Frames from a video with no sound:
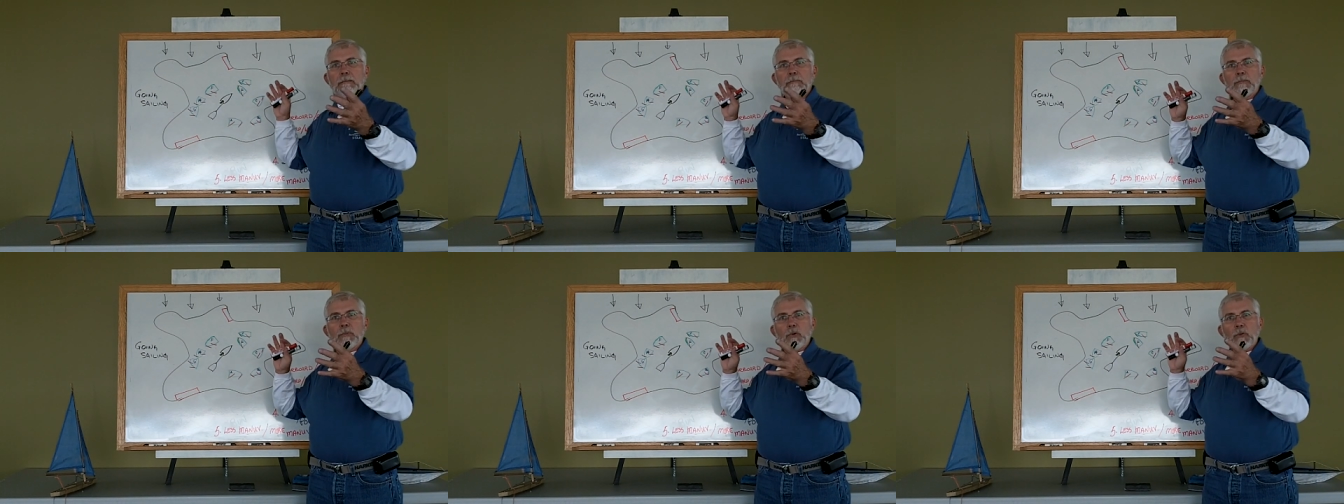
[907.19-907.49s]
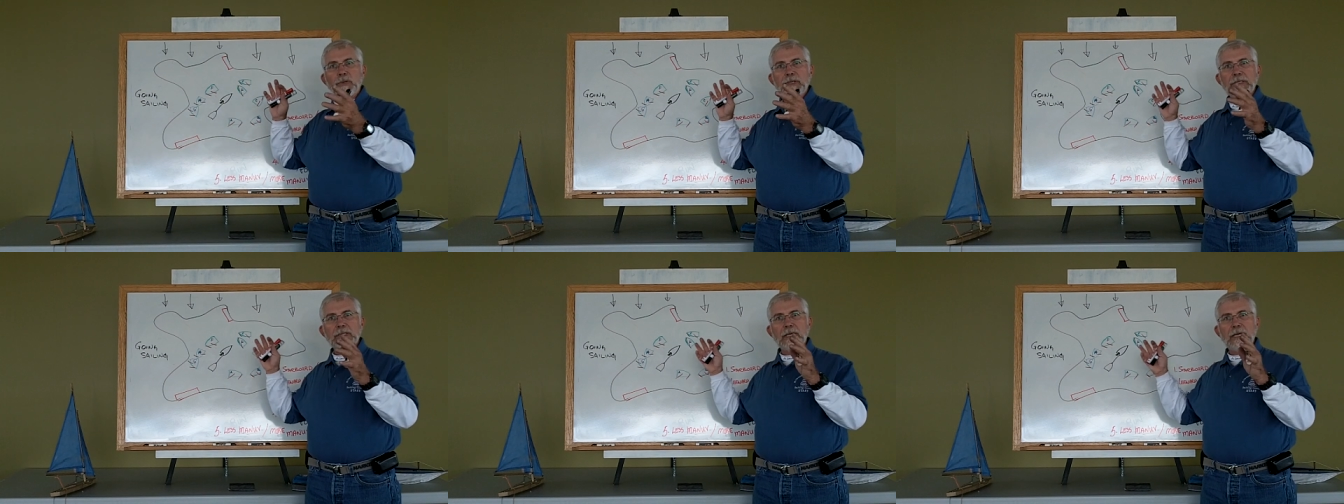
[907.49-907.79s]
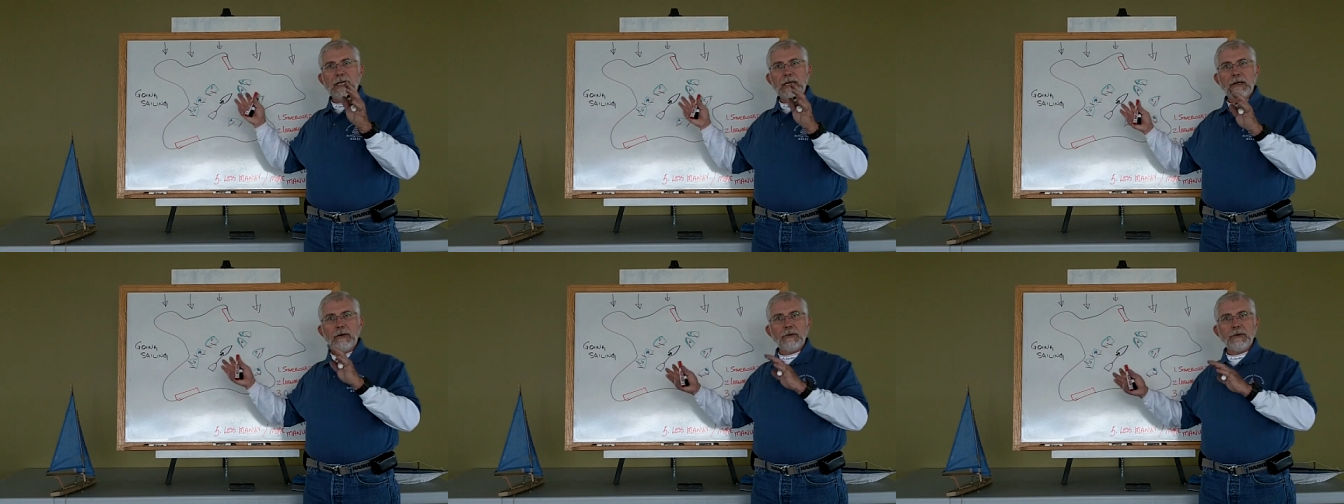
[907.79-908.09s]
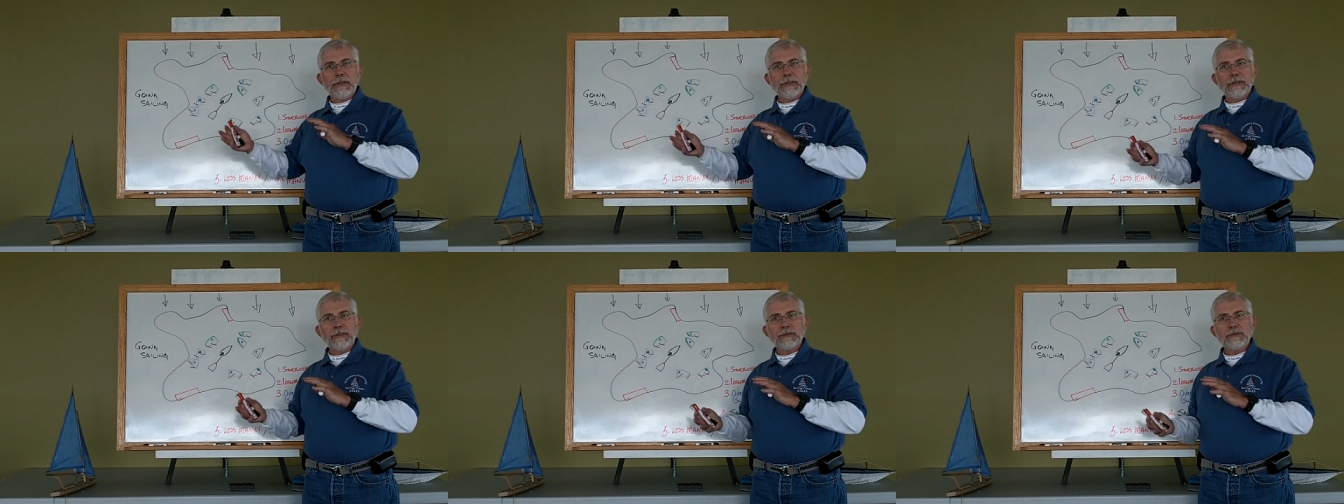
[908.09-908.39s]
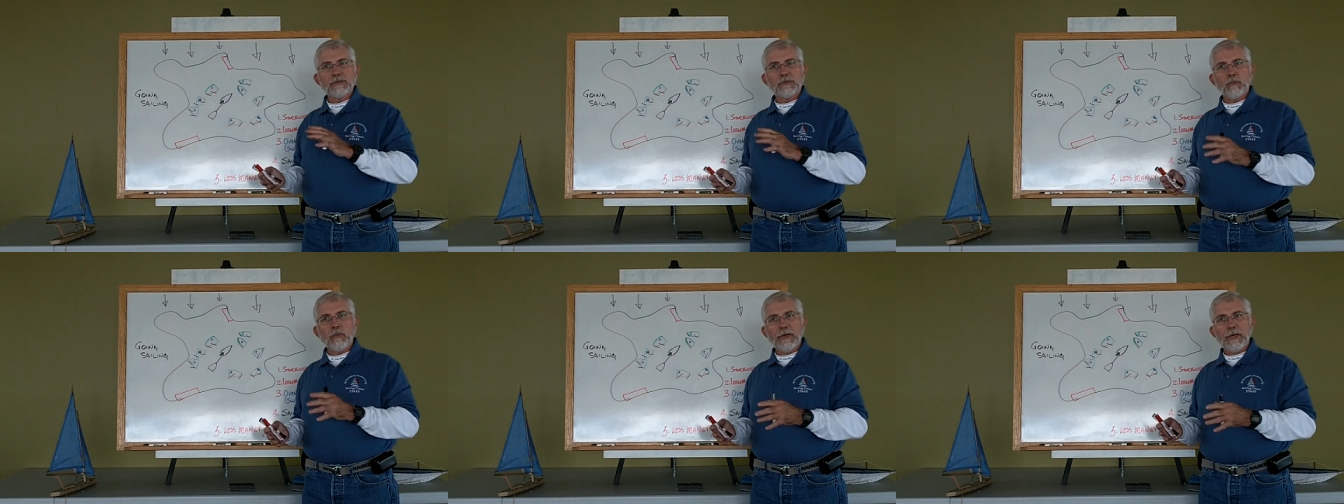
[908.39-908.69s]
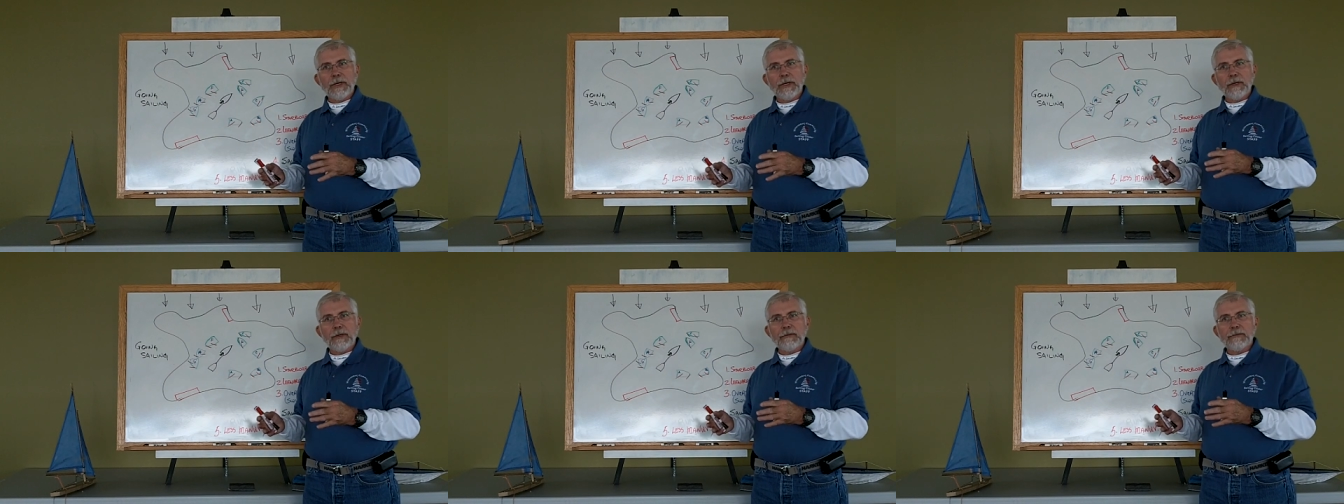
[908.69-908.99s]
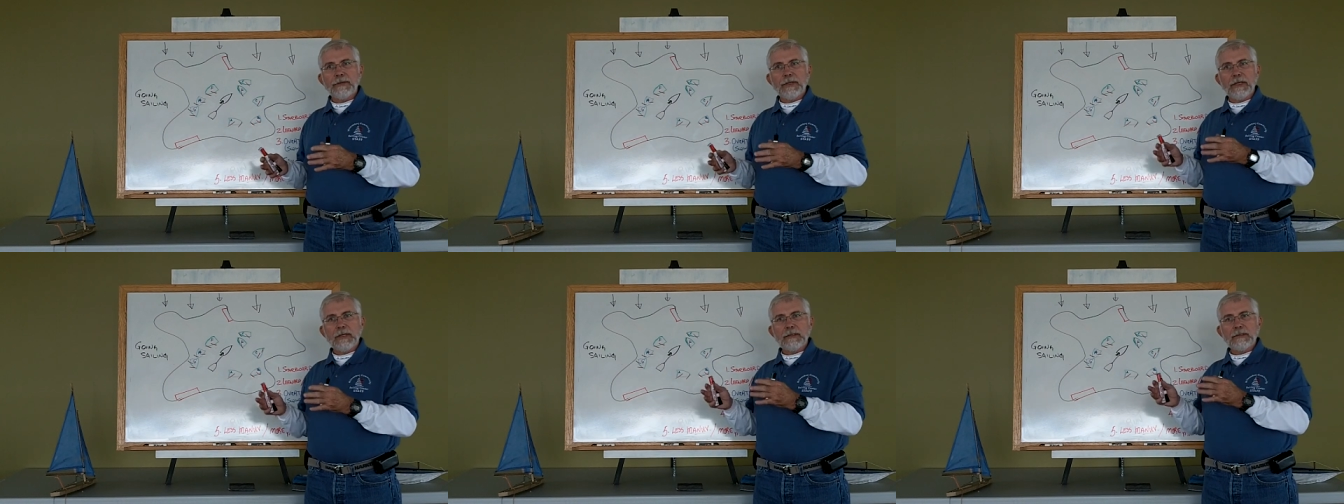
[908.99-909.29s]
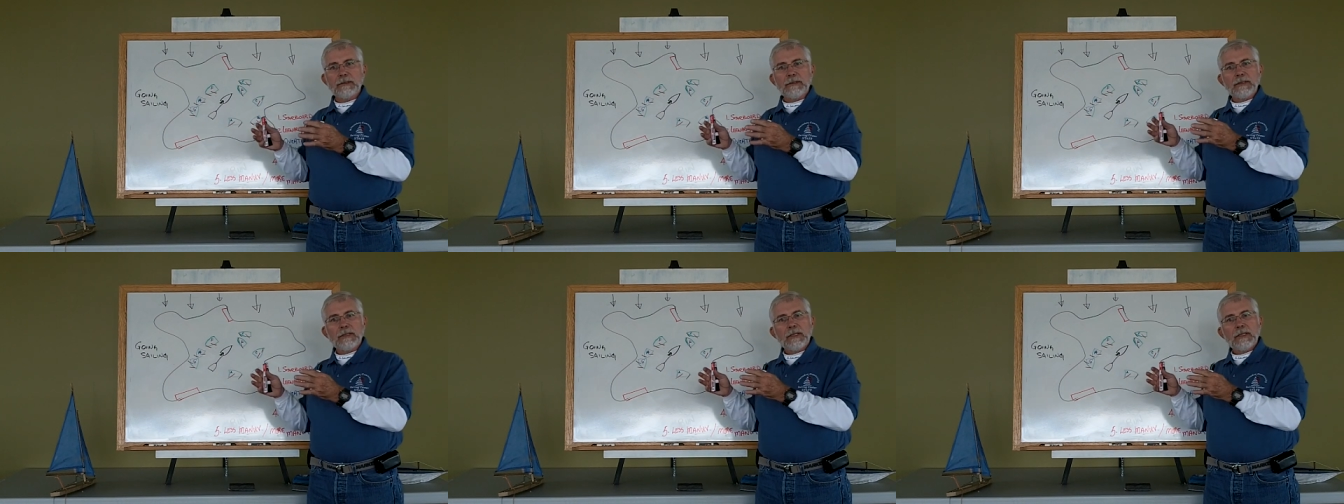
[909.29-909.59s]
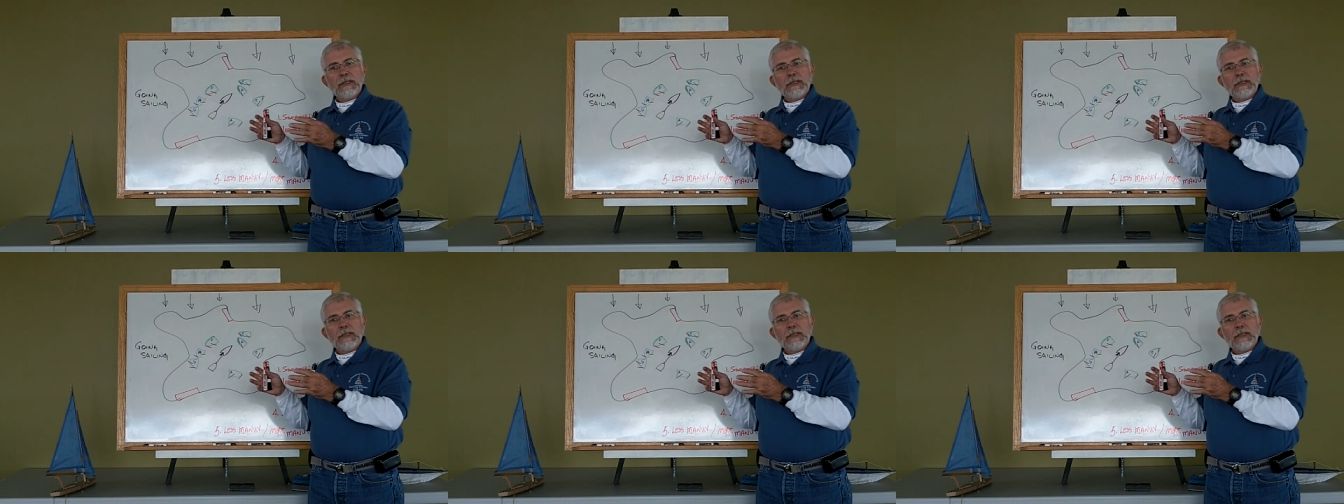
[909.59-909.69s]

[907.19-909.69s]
marina areas where they